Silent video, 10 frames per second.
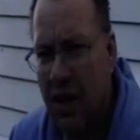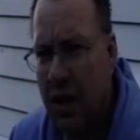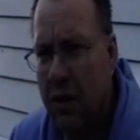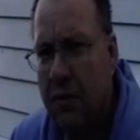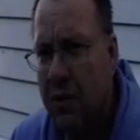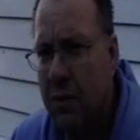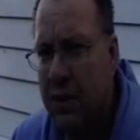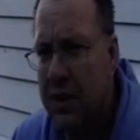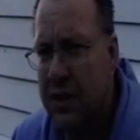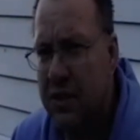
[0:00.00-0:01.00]
all over the
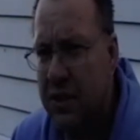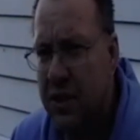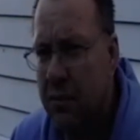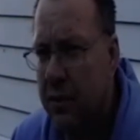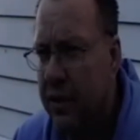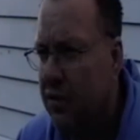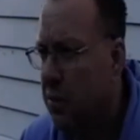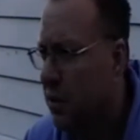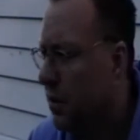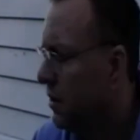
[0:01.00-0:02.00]
place. It's just
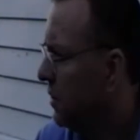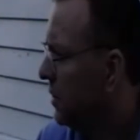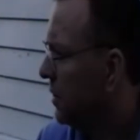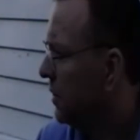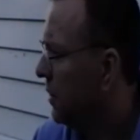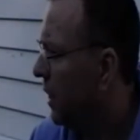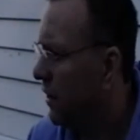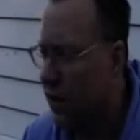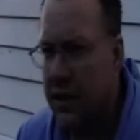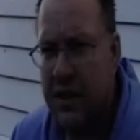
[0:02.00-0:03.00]
unbelievable. I
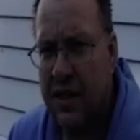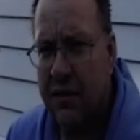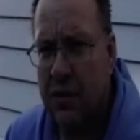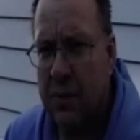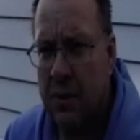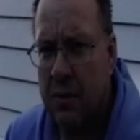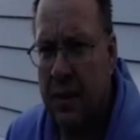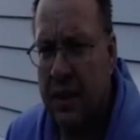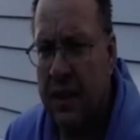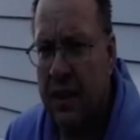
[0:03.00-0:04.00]
thought this stuff was supposed to
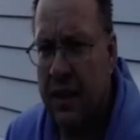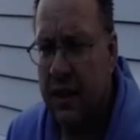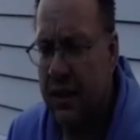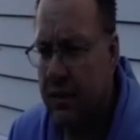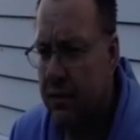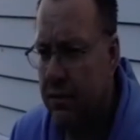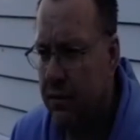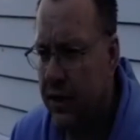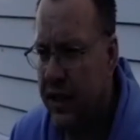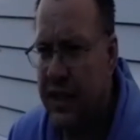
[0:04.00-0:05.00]
be
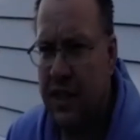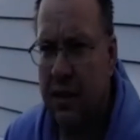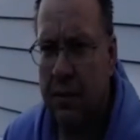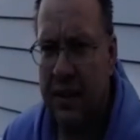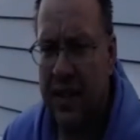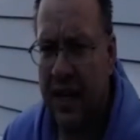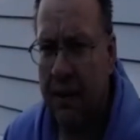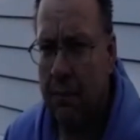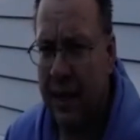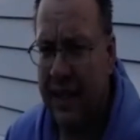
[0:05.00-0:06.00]
easy to
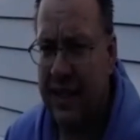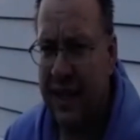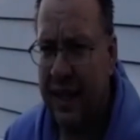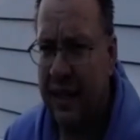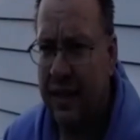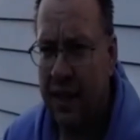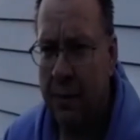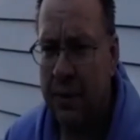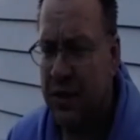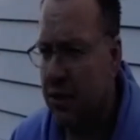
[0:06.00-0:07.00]
maintain a
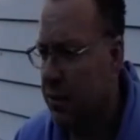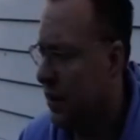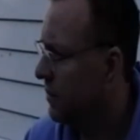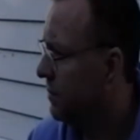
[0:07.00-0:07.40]
temperature, but